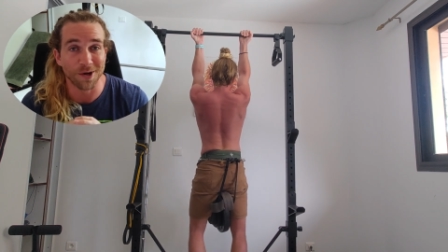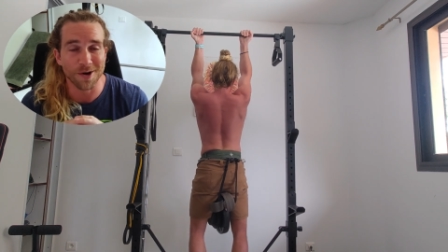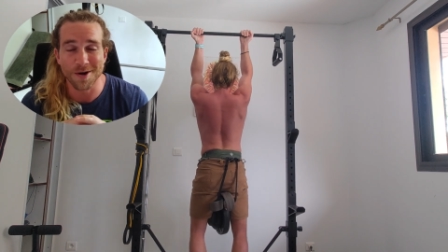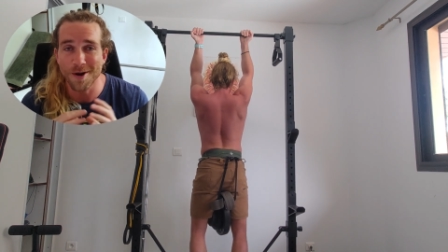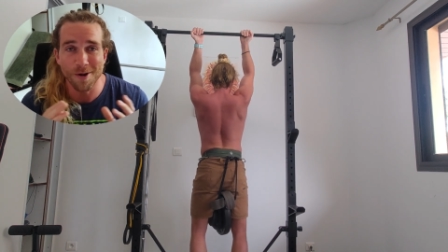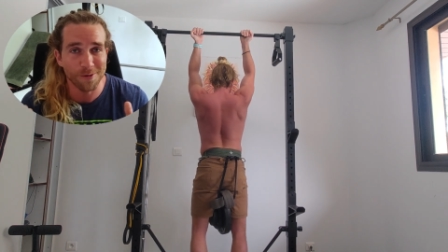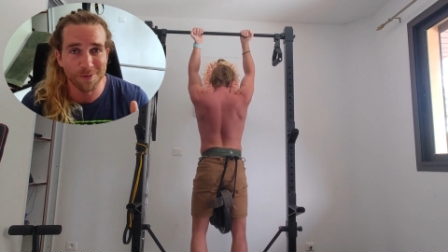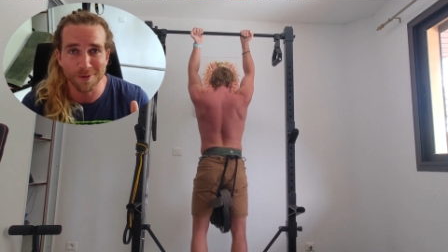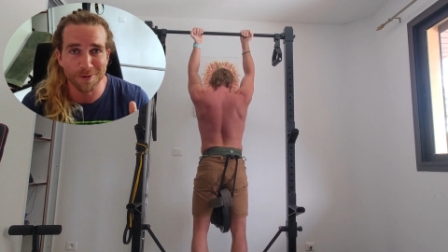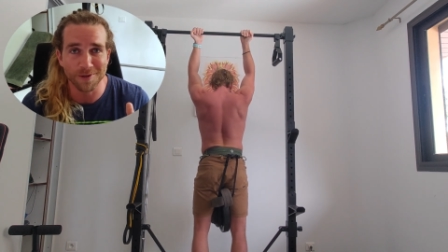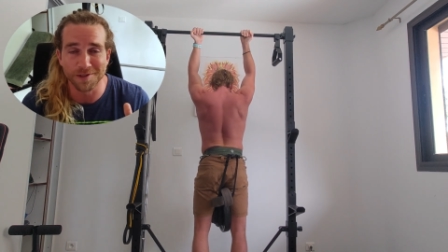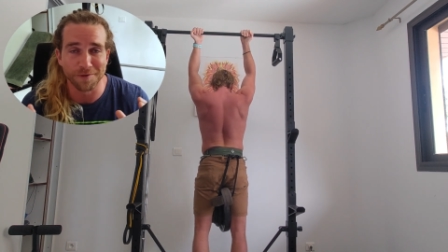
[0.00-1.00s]
There are no
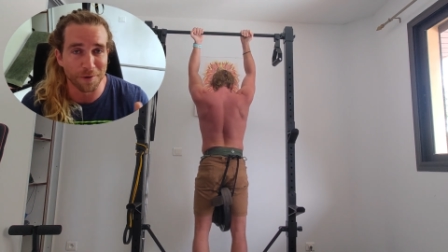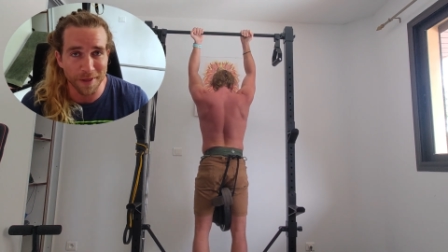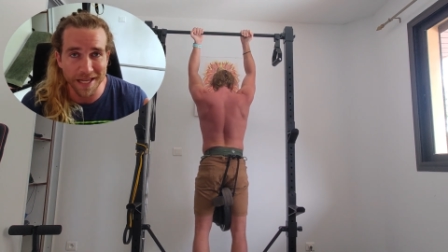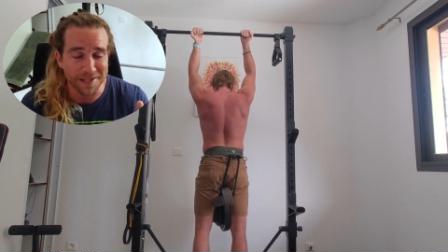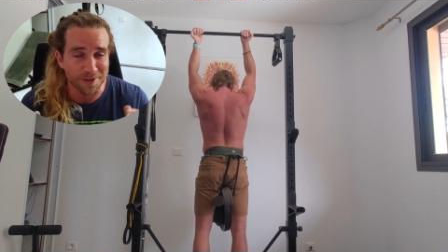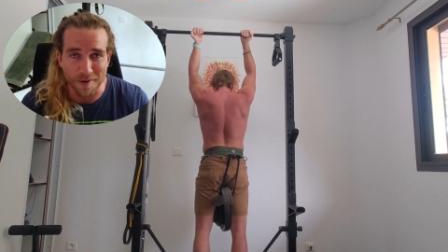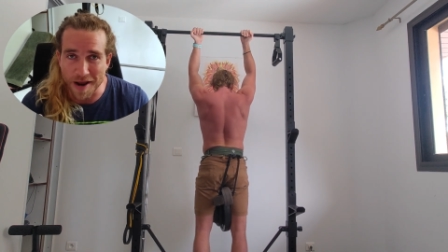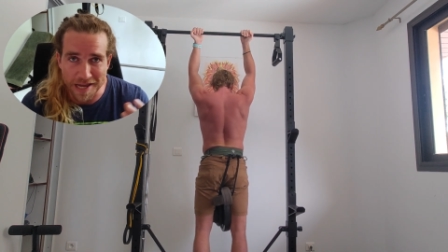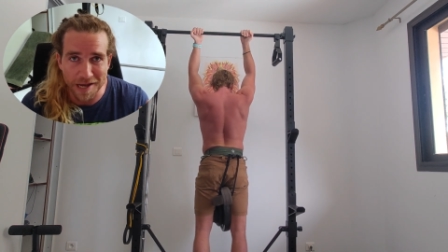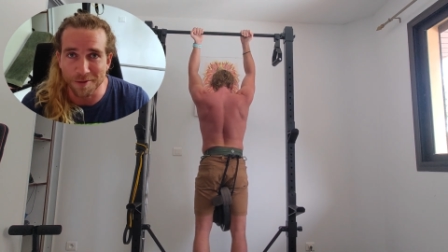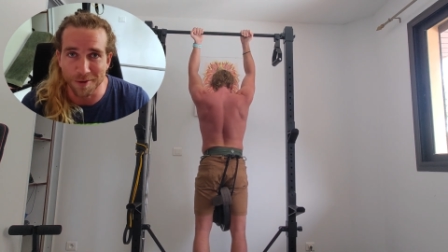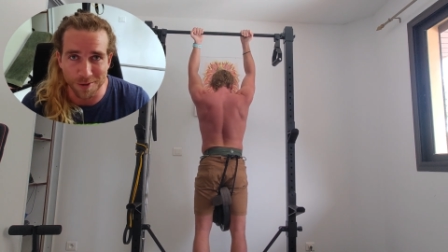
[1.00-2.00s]
rules for this or
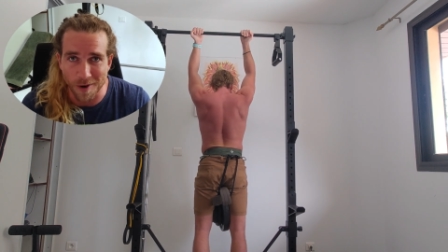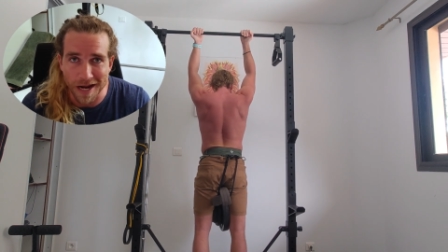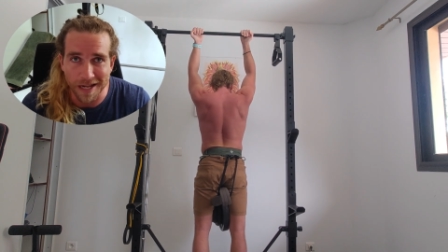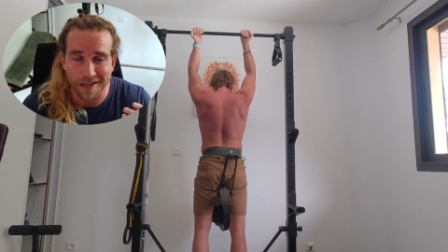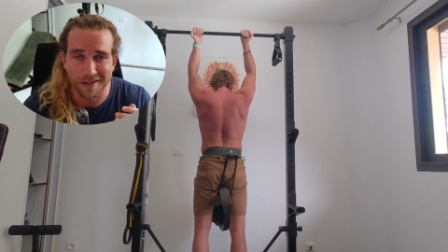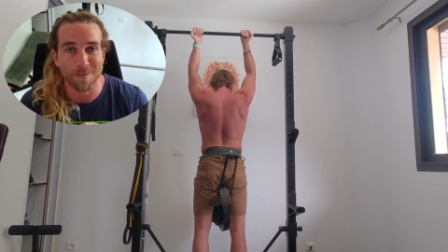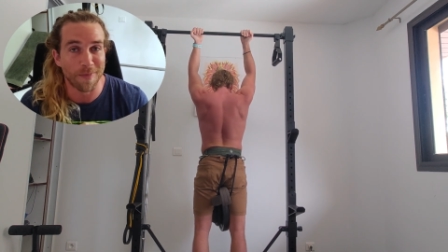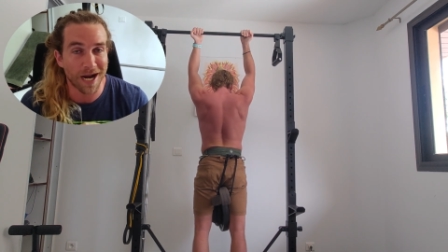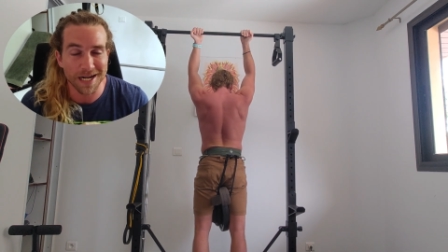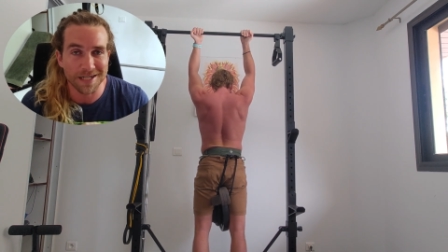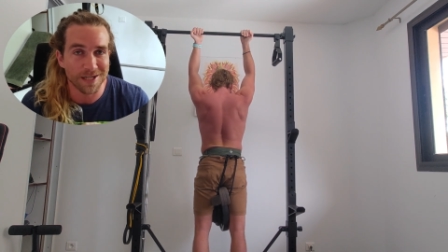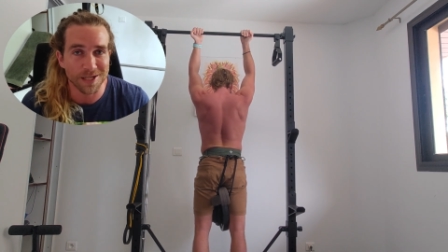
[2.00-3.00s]
any other training. Your
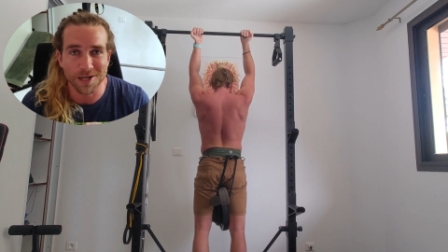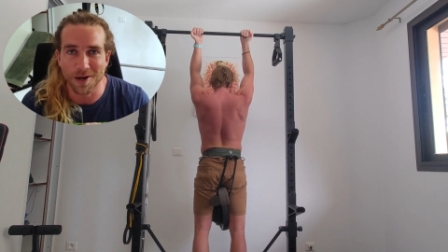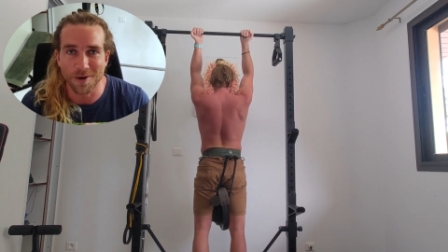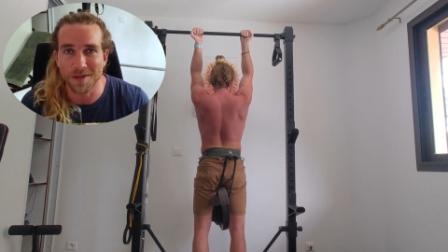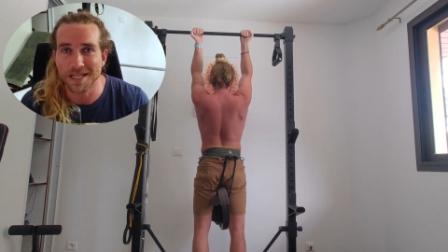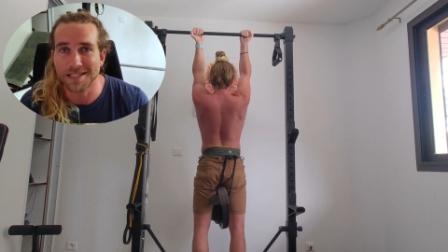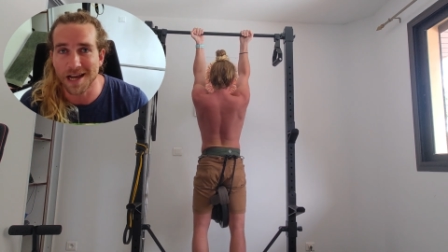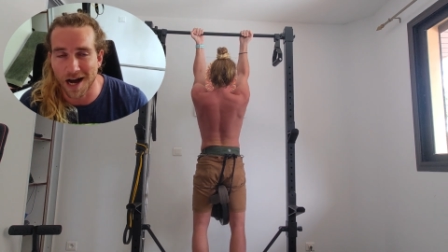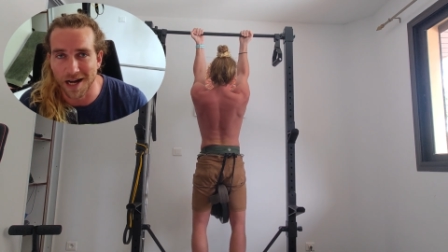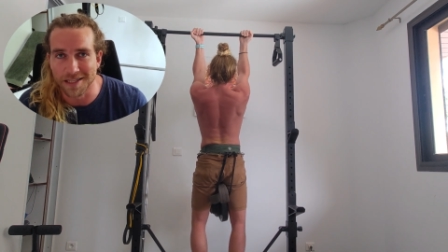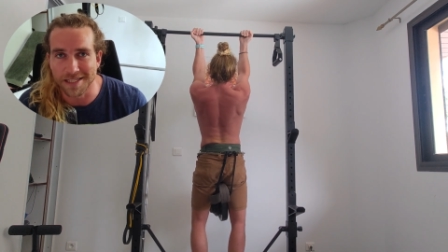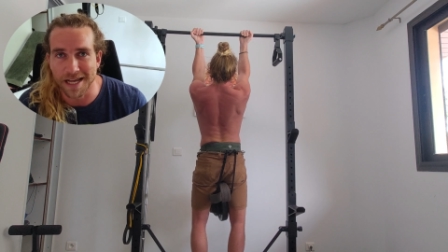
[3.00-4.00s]
body doesn't know these
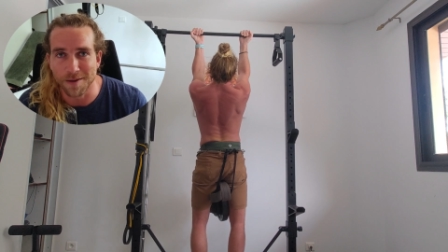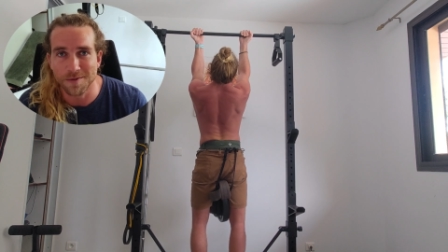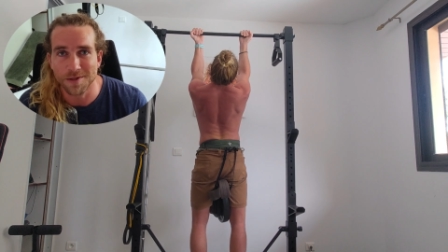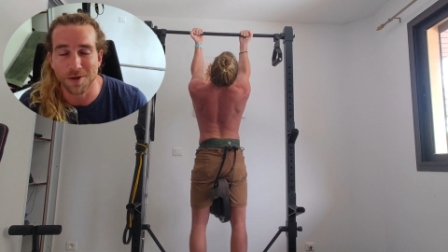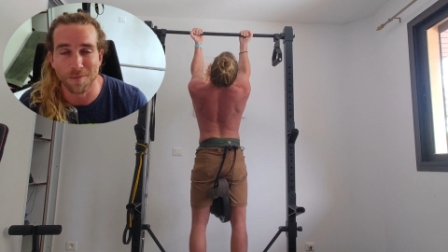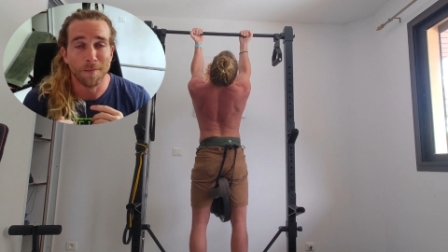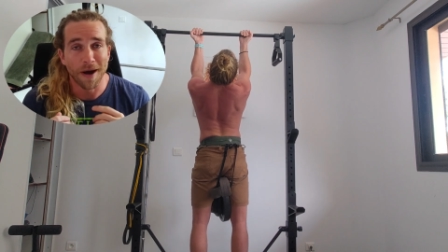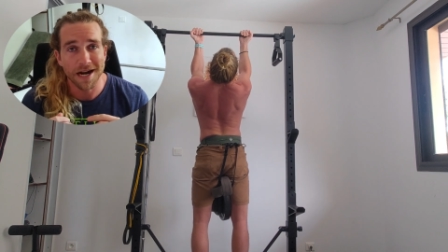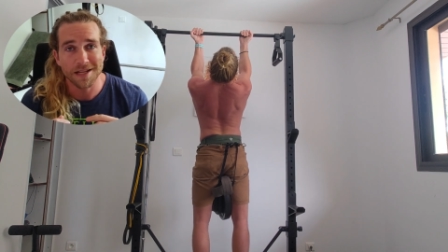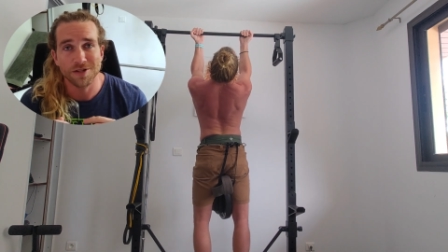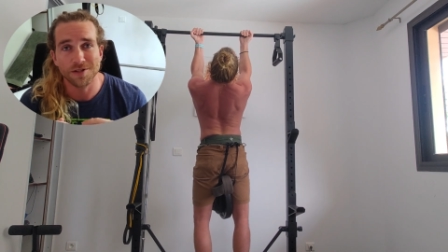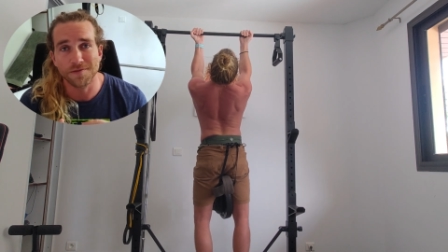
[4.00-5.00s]
concepts. Your
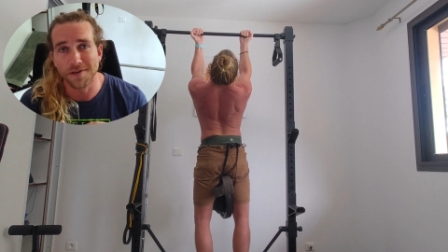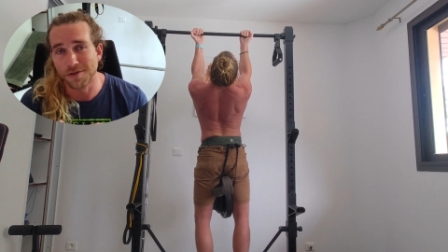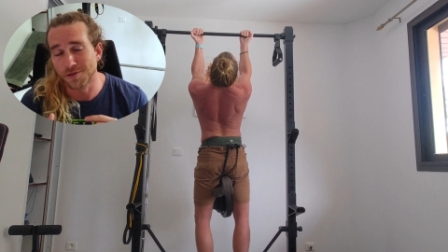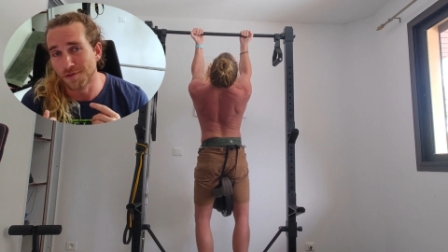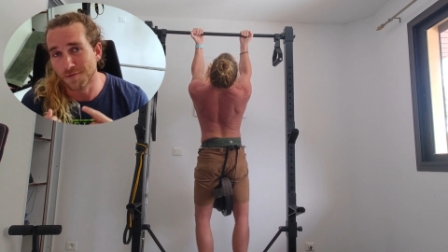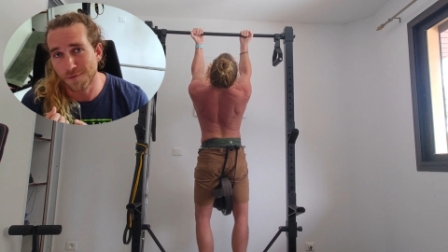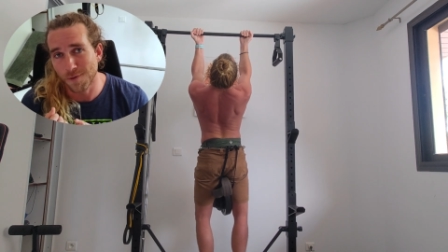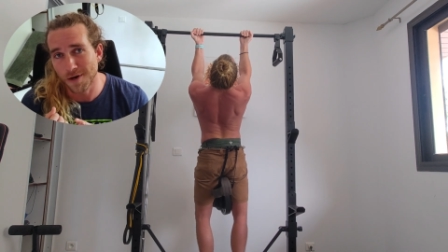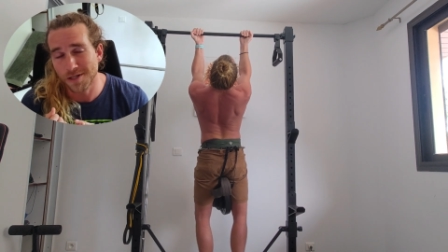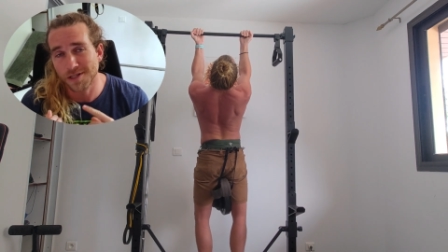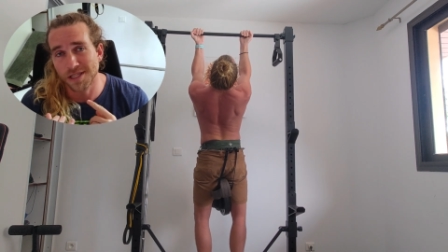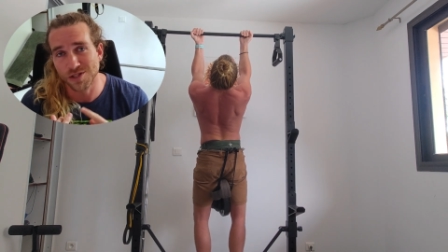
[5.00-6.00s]
body just feels the
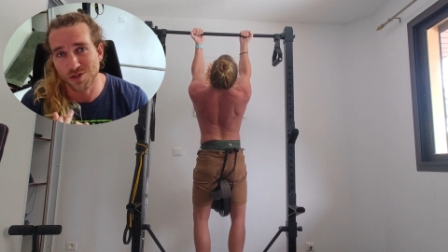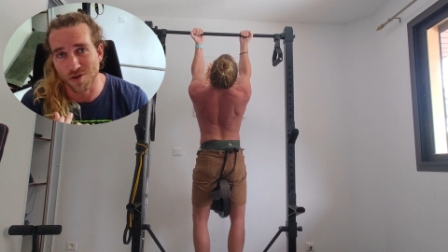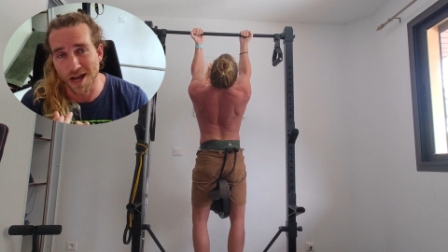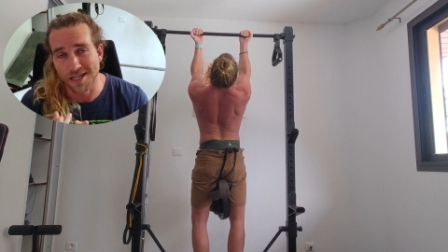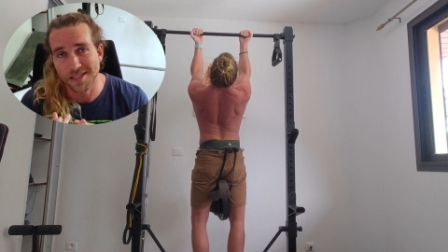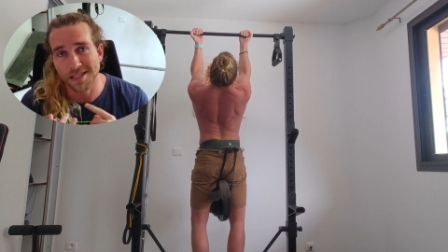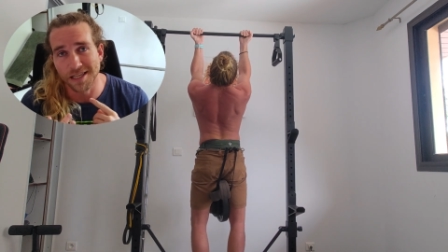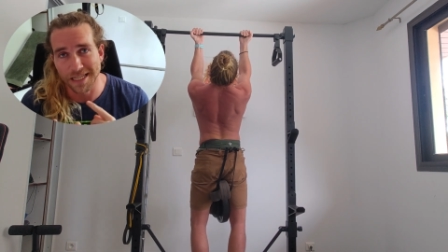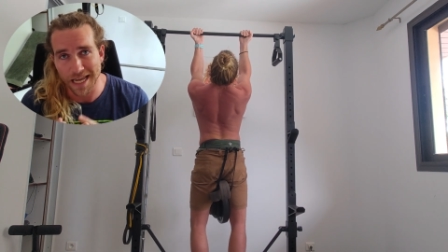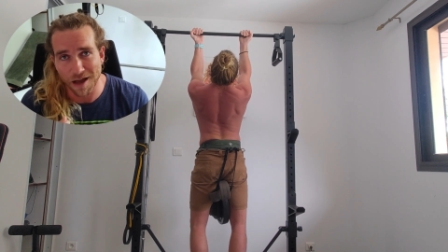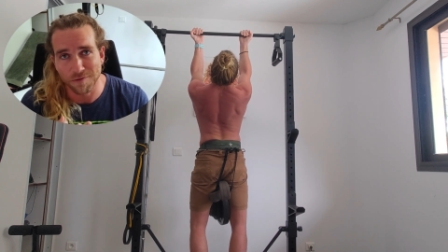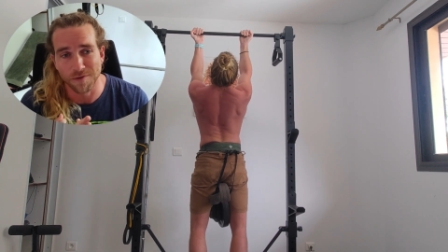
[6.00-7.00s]
force, the stress, and
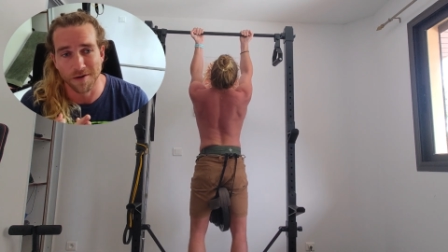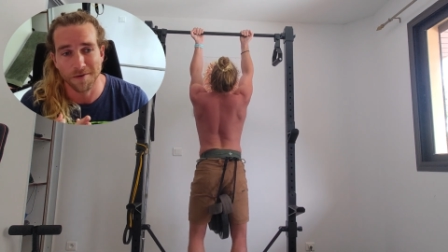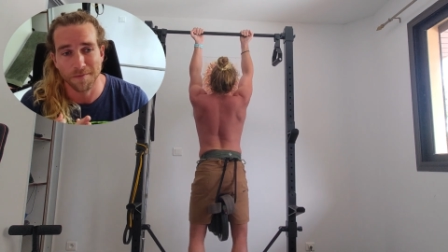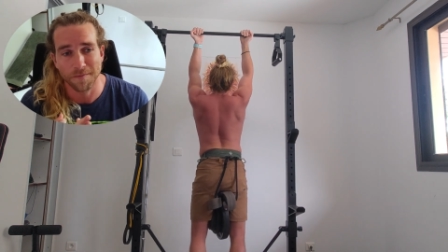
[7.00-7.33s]
the effort.